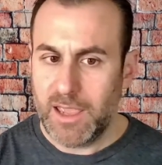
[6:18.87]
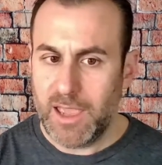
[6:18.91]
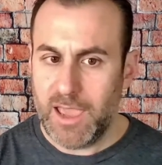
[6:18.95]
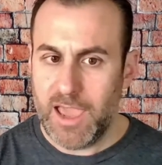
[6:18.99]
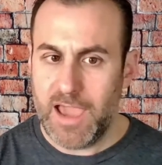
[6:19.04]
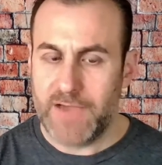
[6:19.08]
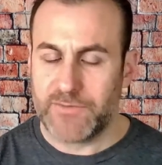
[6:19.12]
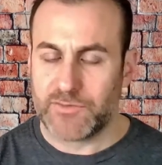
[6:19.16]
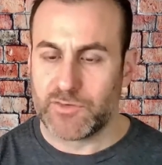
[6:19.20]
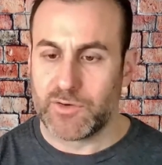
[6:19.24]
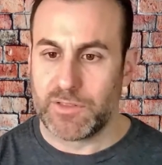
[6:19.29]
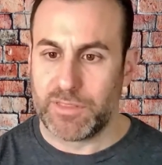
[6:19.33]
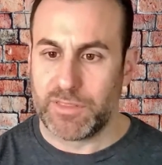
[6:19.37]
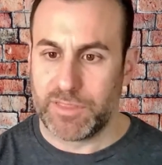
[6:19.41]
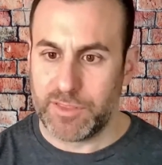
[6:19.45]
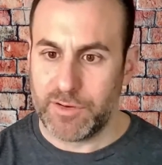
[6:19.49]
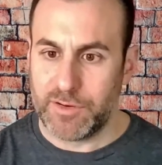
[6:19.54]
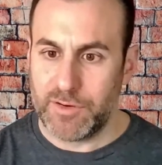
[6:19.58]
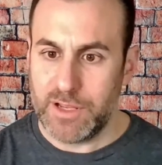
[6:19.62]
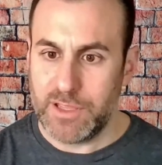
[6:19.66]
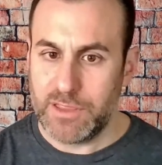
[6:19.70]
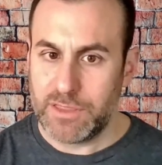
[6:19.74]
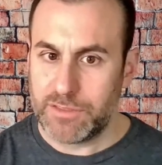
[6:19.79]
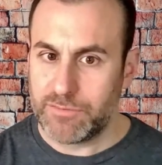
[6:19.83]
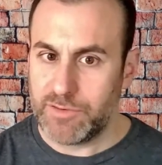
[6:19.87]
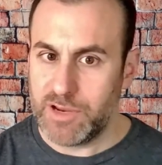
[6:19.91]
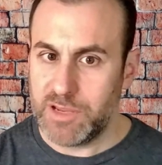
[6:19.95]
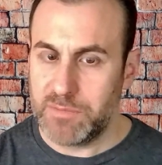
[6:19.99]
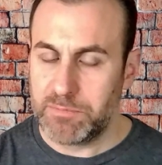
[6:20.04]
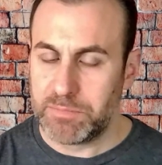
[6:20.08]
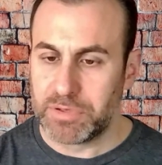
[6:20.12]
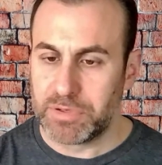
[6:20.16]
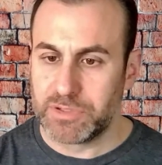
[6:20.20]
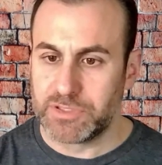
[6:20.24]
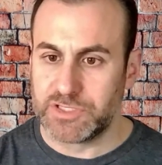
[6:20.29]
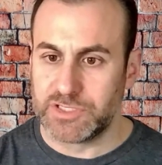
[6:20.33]
after a
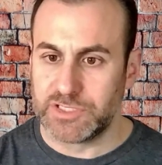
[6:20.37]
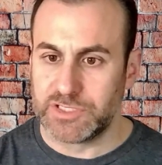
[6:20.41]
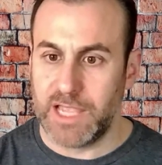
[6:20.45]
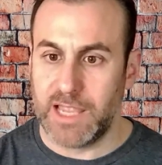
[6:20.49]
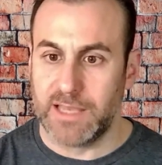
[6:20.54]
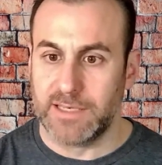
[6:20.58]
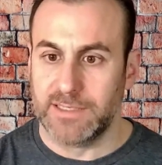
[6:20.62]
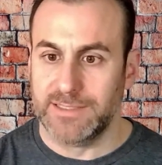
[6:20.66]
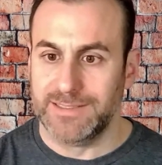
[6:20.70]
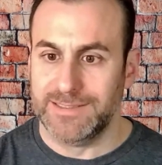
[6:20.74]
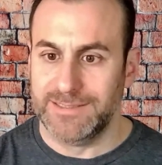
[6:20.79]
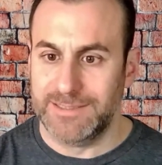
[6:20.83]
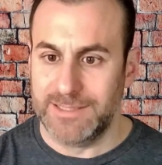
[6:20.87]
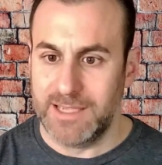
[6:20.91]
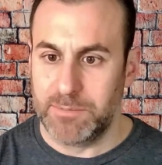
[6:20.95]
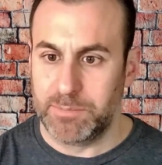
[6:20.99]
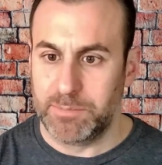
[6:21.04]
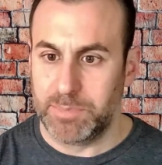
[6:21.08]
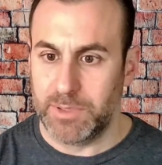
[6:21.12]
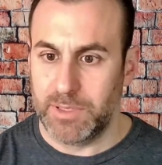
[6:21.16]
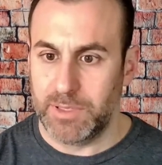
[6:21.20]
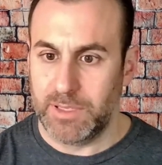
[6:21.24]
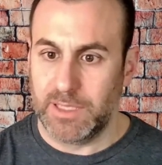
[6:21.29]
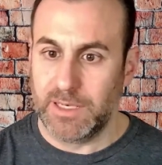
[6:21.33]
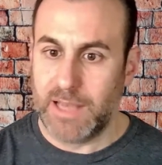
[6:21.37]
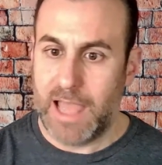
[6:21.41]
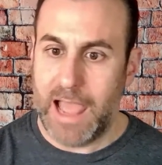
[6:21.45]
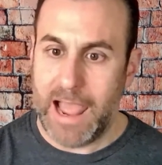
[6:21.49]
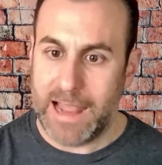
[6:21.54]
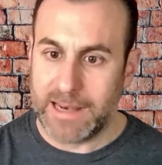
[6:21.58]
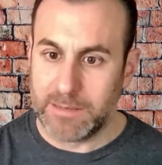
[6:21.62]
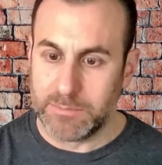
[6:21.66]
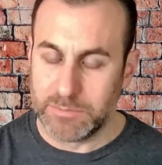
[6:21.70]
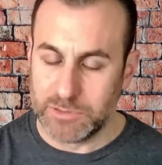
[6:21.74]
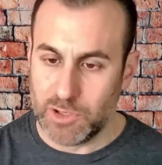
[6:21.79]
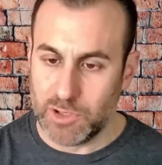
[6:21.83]
33% dip in
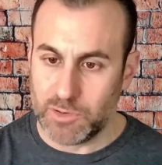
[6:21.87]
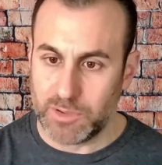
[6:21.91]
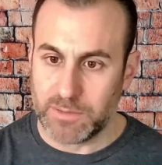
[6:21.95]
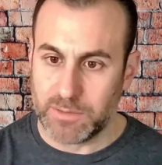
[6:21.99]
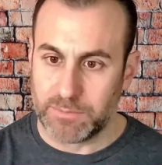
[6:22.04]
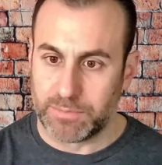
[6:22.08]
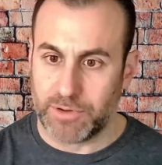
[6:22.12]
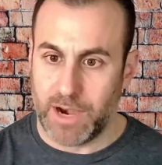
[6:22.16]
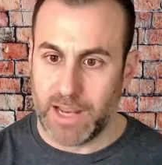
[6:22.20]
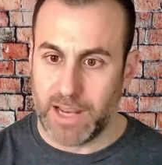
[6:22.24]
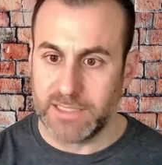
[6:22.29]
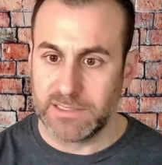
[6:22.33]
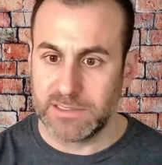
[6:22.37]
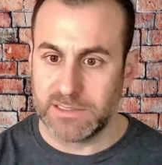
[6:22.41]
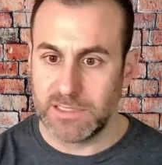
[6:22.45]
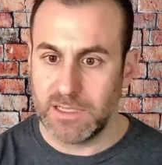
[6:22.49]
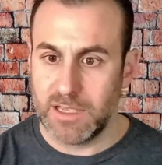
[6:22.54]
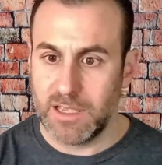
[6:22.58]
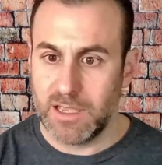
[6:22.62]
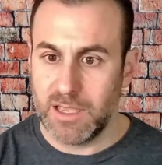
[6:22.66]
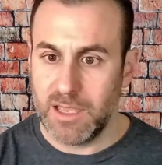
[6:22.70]
Atom token price.